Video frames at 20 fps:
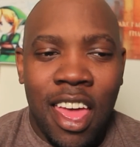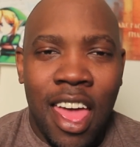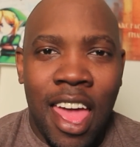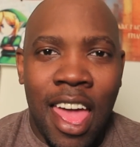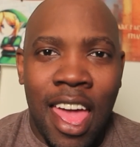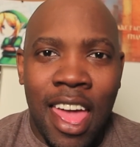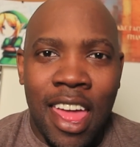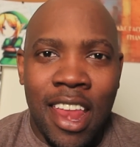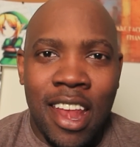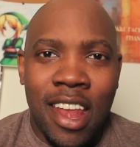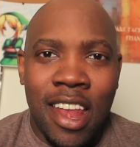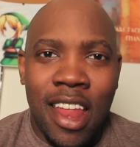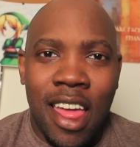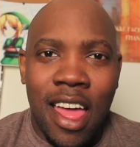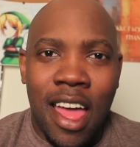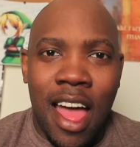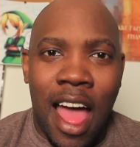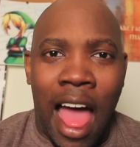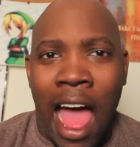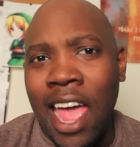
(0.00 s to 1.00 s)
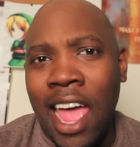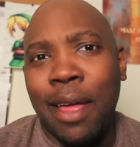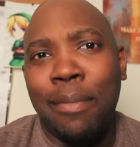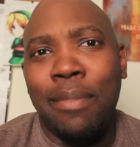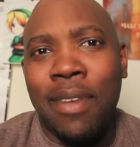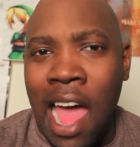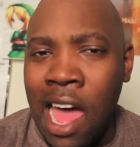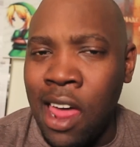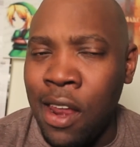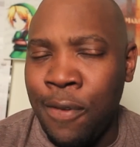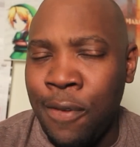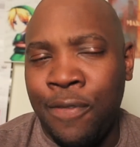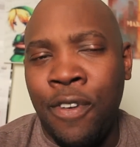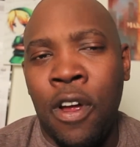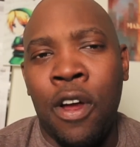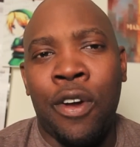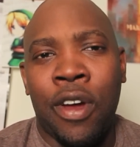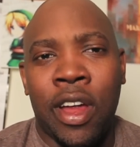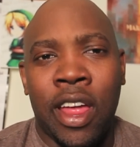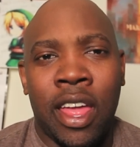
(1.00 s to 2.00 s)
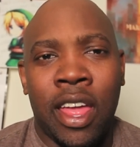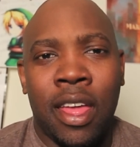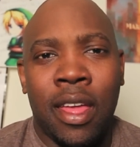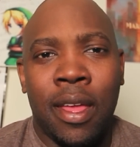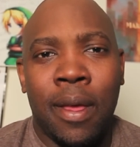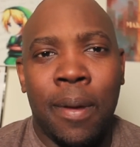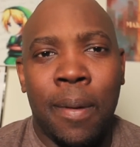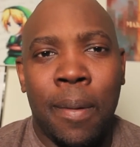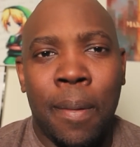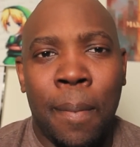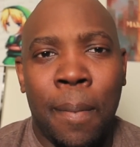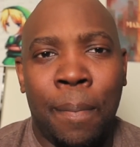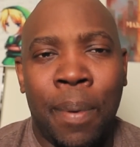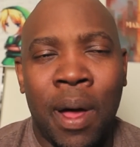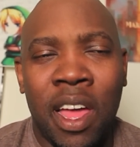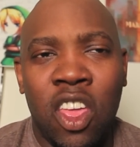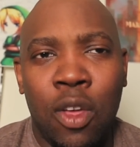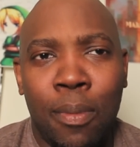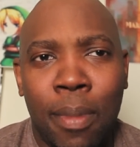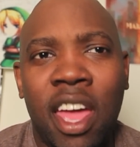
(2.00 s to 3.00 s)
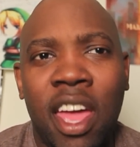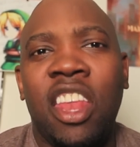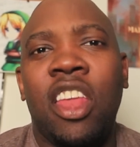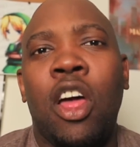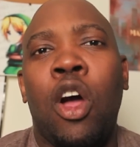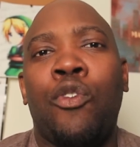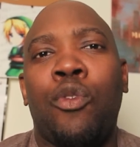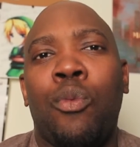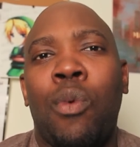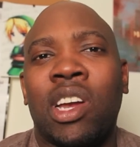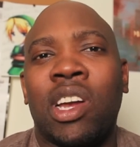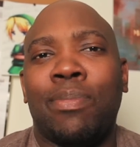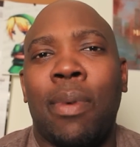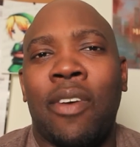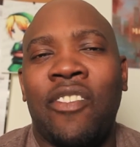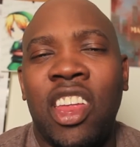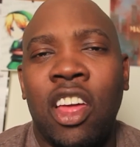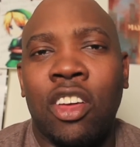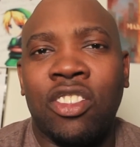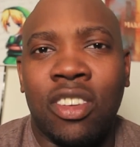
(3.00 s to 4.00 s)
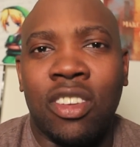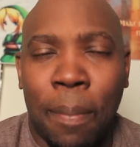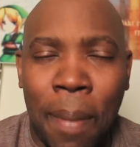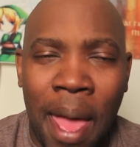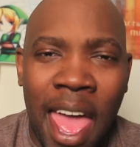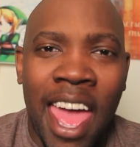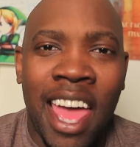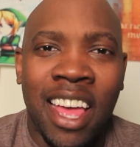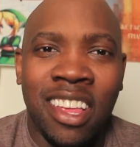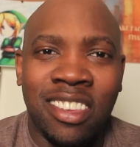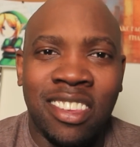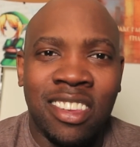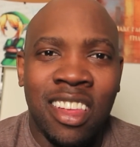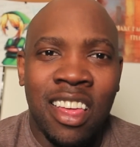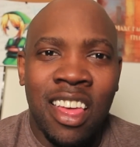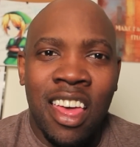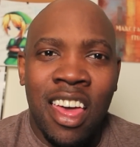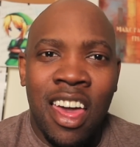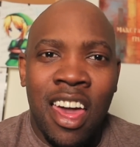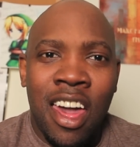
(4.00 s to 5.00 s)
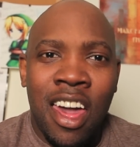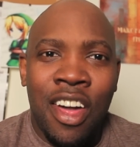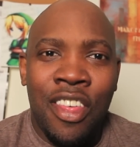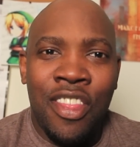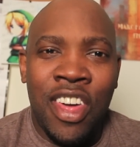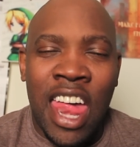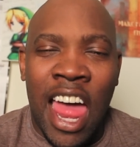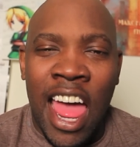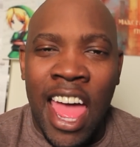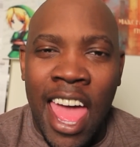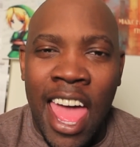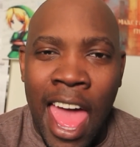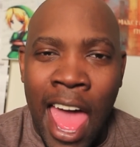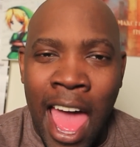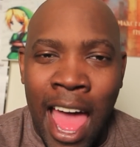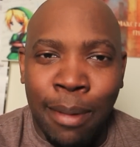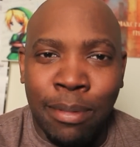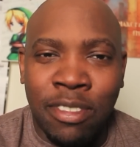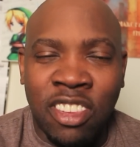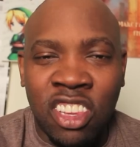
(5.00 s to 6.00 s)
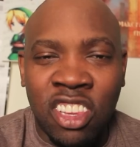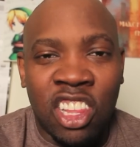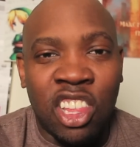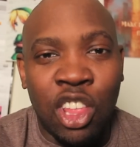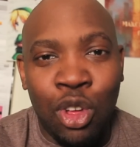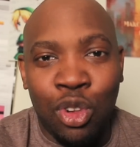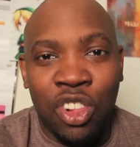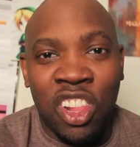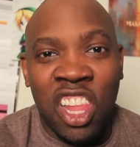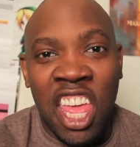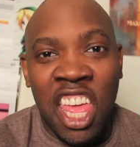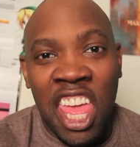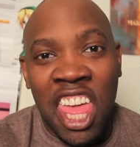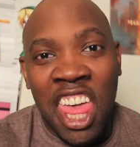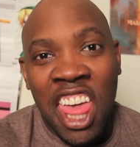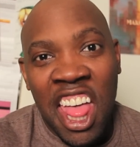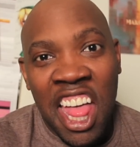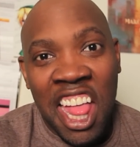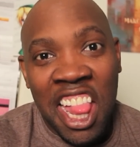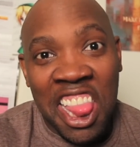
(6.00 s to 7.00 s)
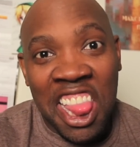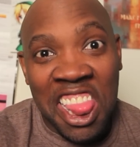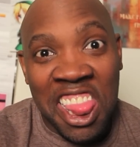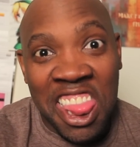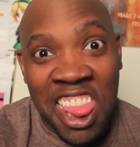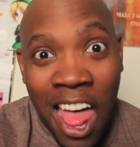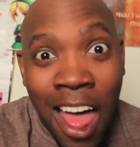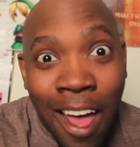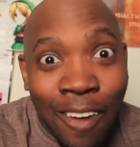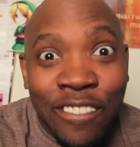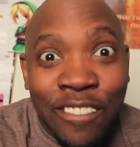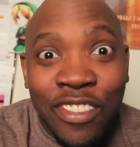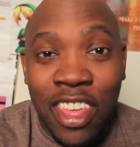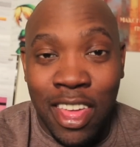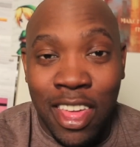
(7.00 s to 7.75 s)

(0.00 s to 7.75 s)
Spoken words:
and I am not a furry, but you may know from watching my videos in the past that I absolutely love